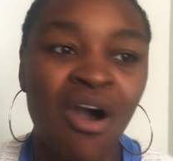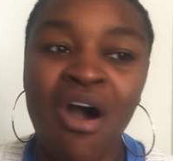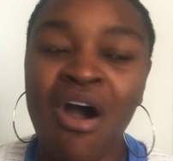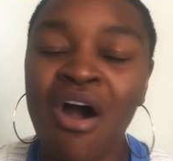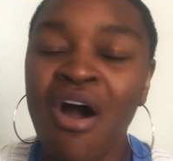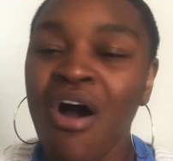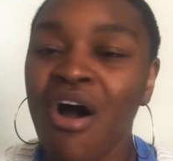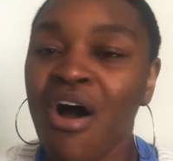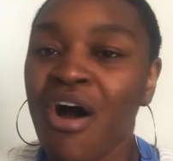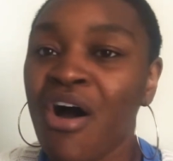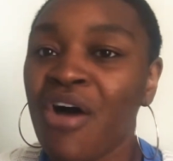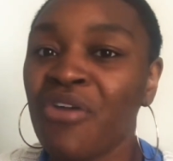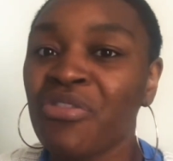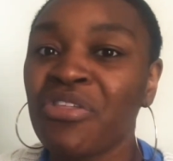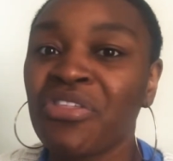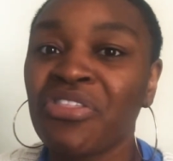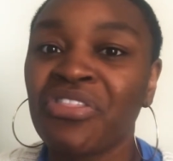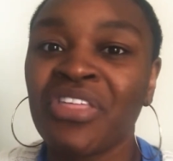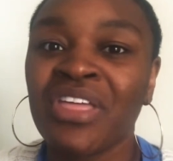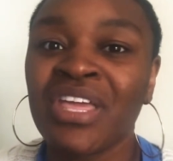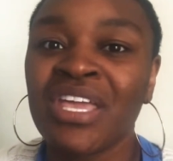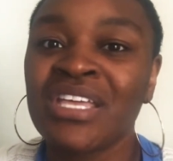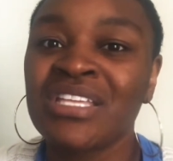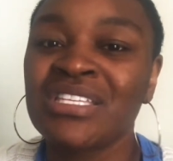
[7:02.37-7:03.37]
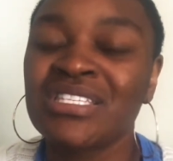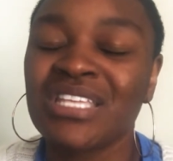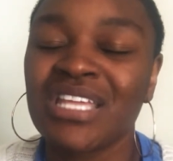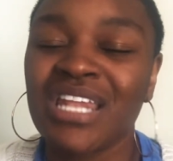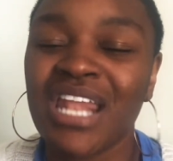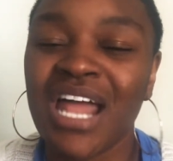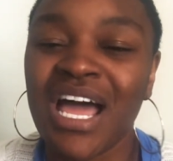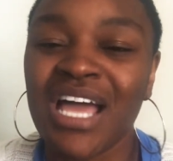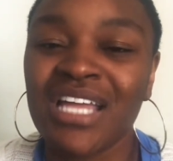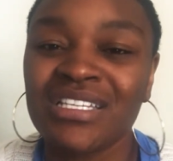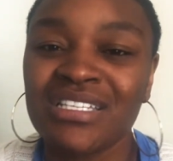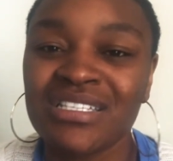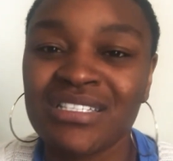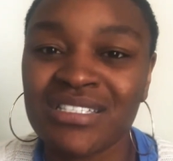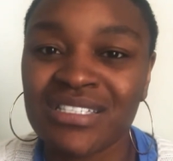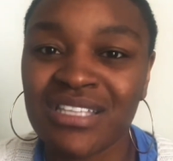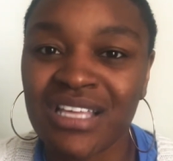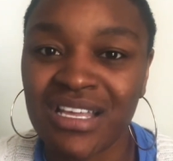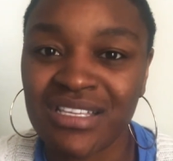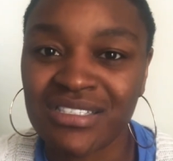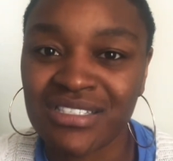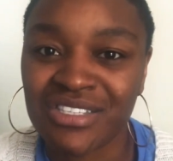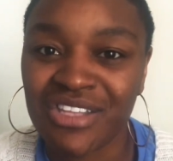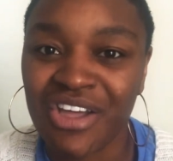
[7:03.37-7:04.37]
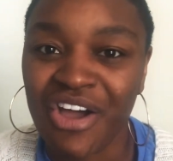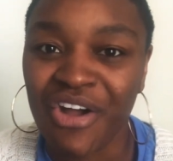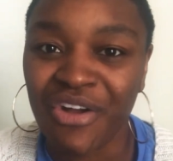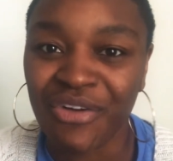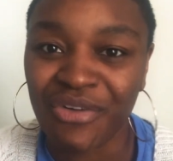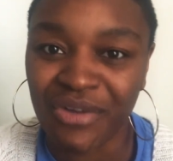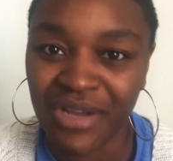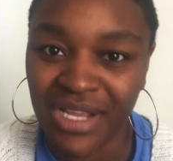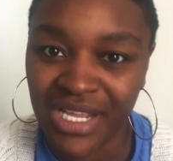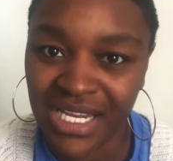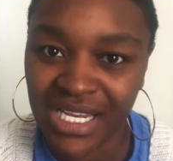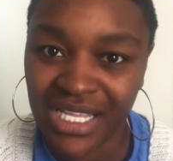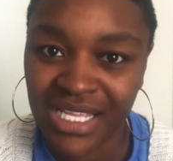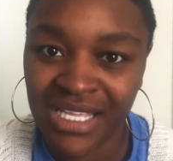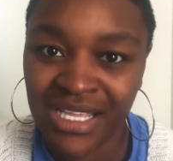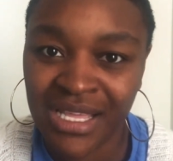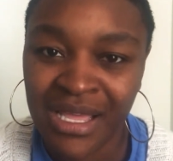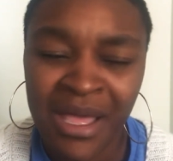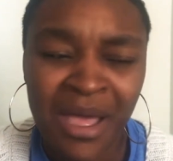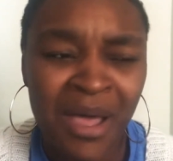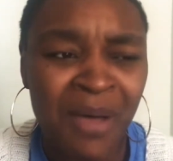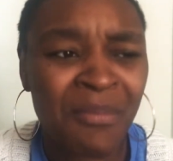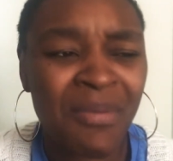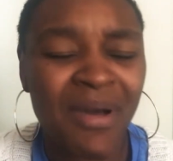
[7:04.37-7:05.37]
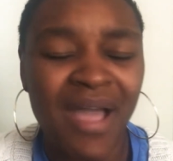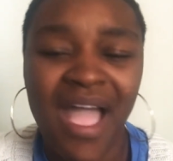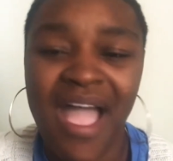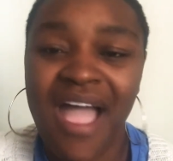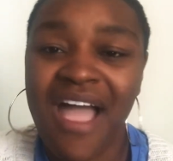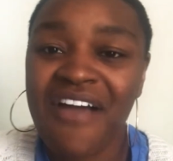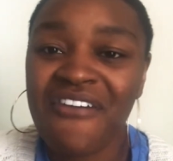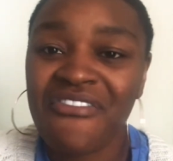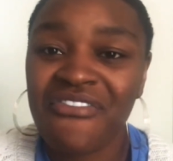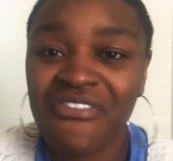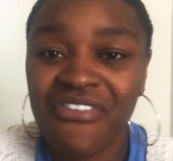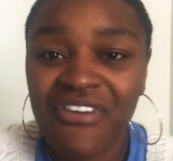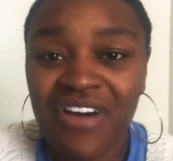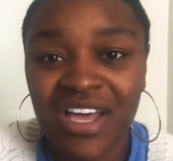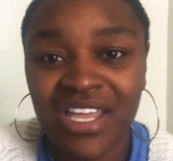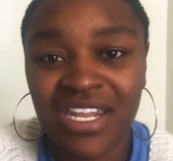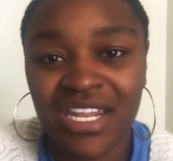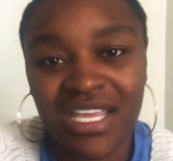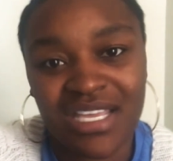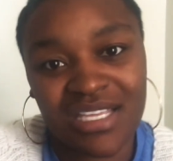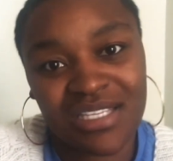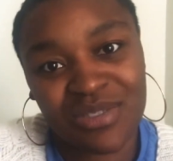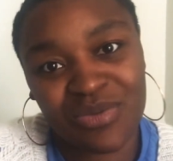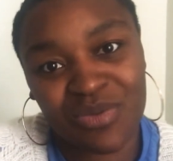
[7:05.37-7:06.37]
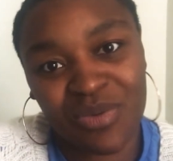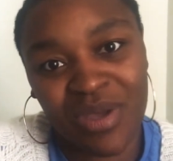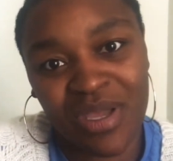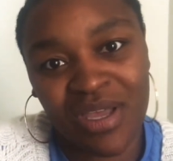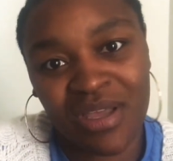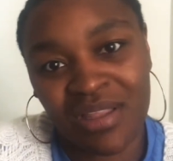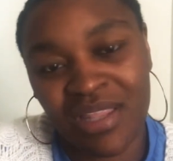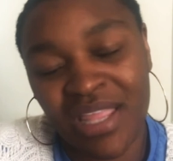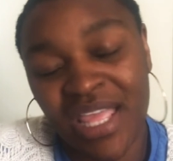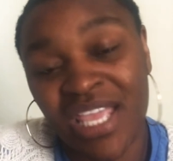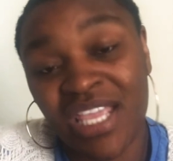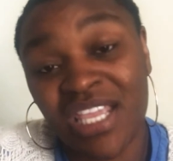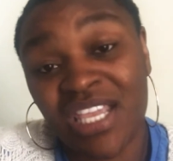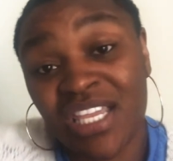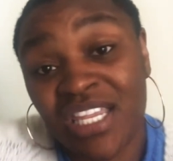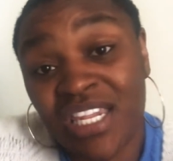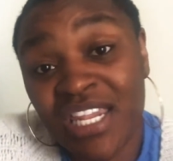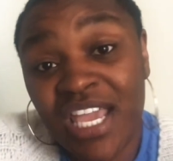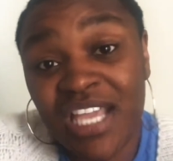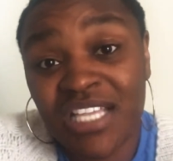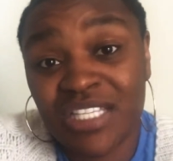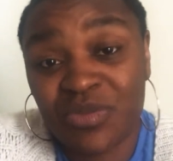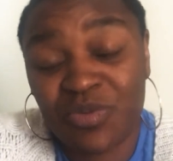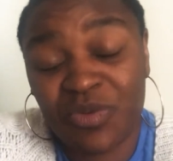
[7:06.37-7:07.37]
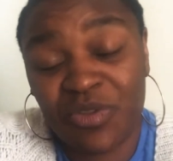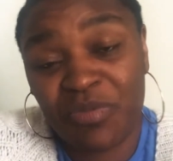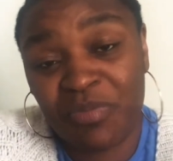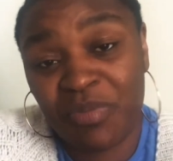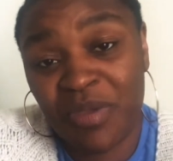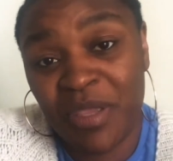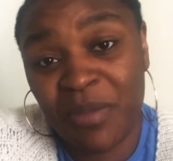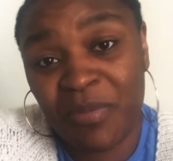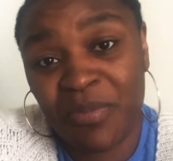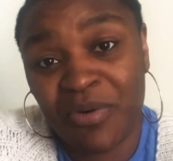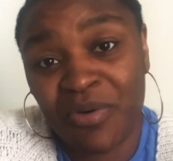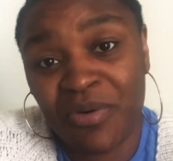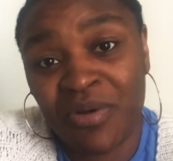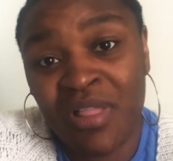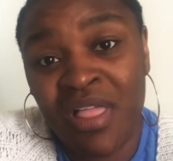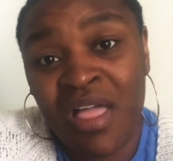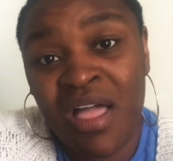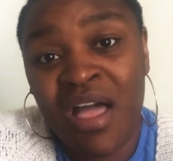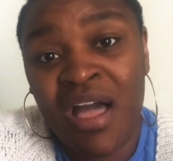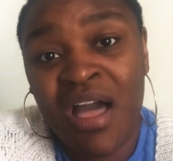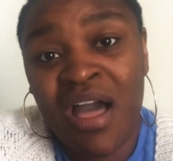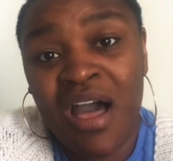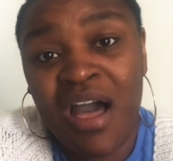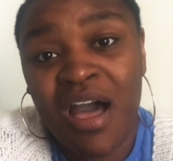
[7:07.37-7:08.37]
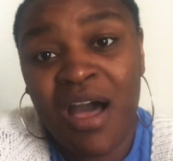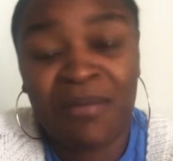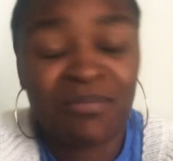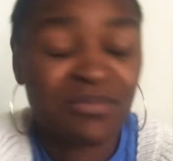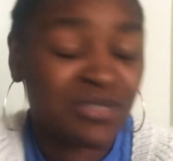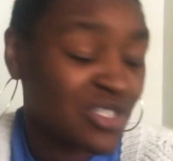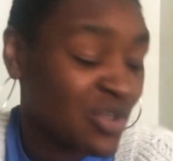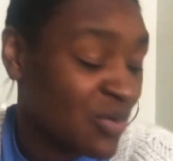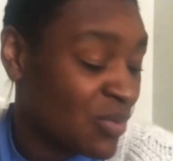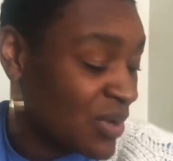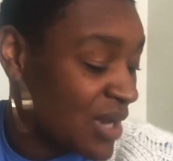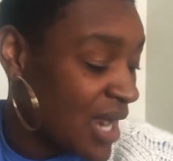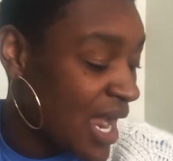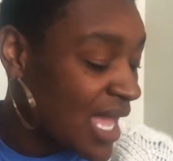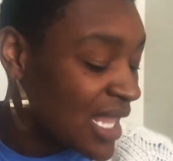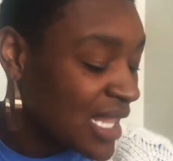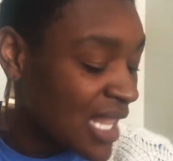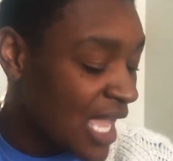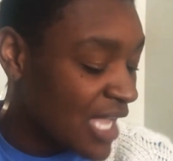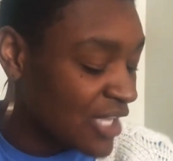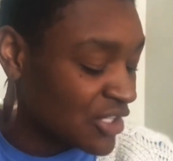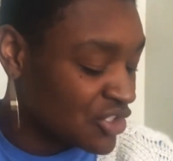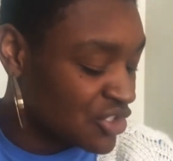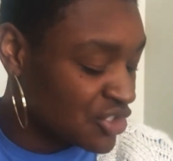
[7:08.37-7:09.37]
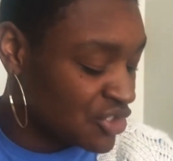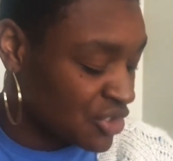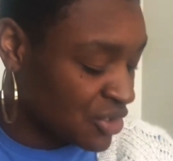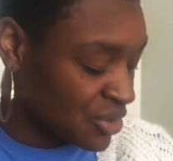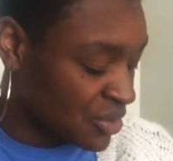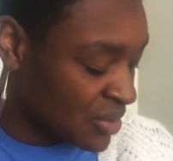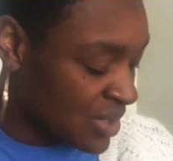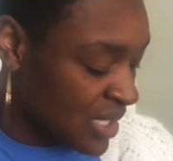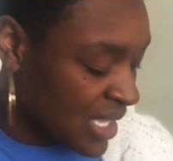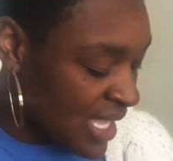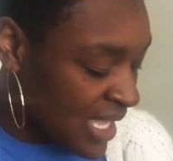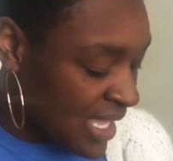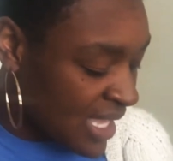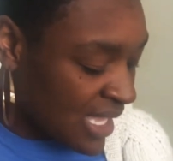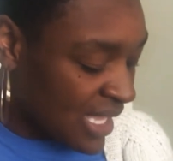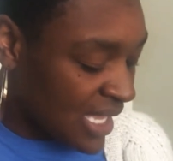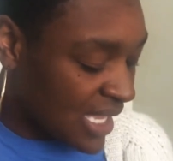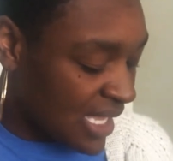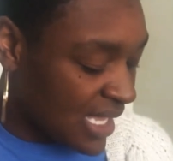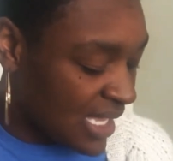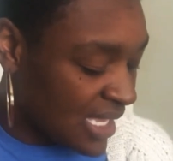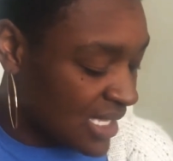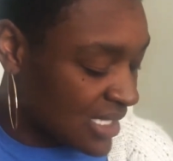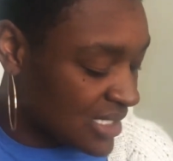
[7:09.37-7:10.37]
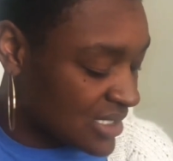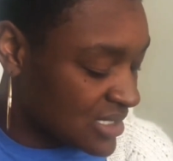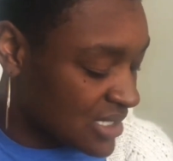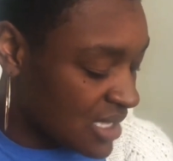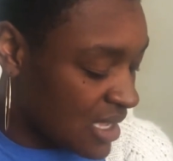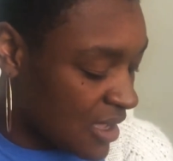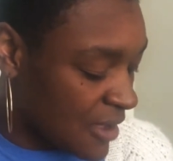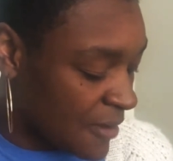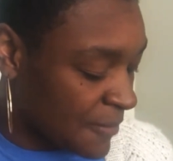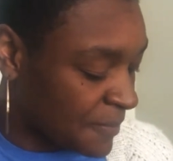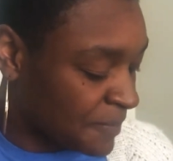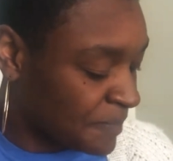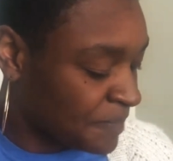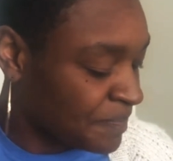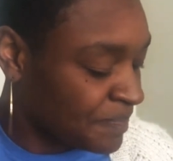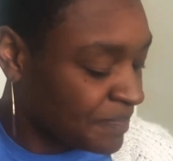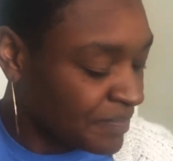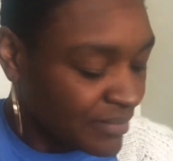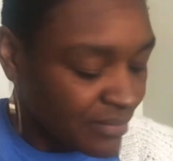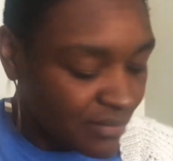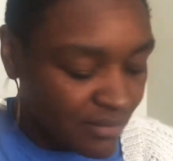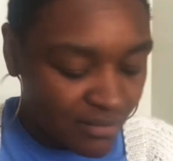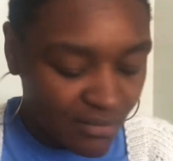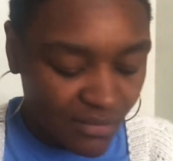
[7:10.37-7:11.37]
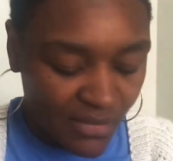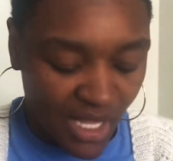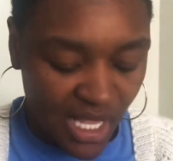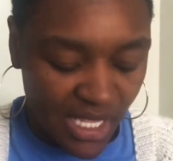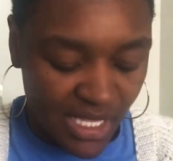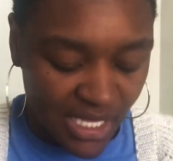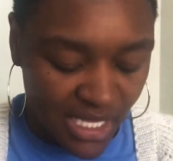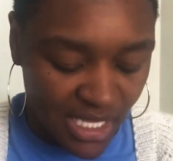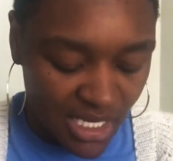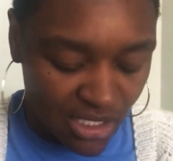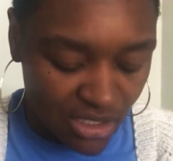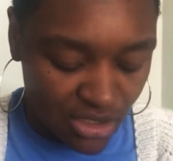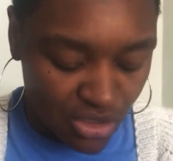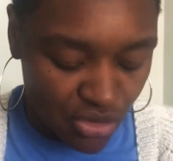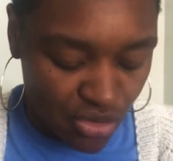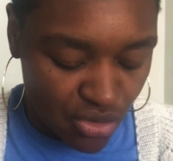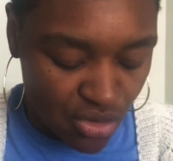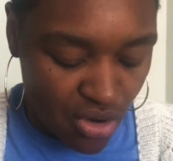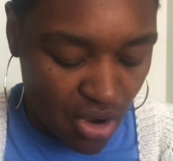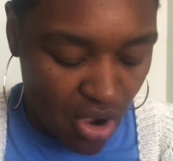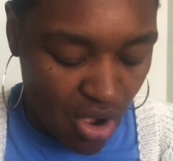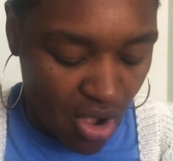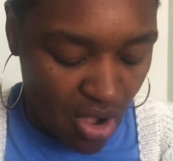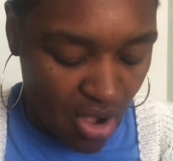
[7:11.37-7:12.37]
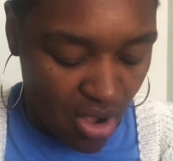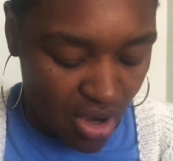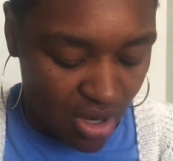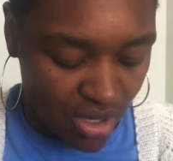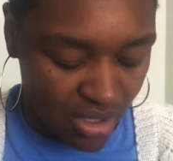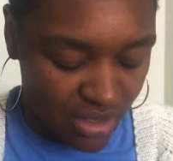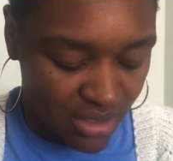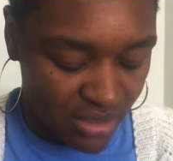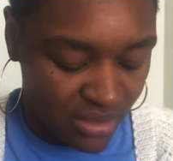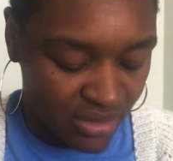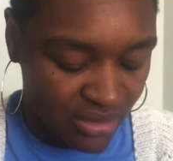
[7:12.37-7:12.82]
all the things that I discussed already, but have fun as well and connect with people. So what I like to do is get a little card.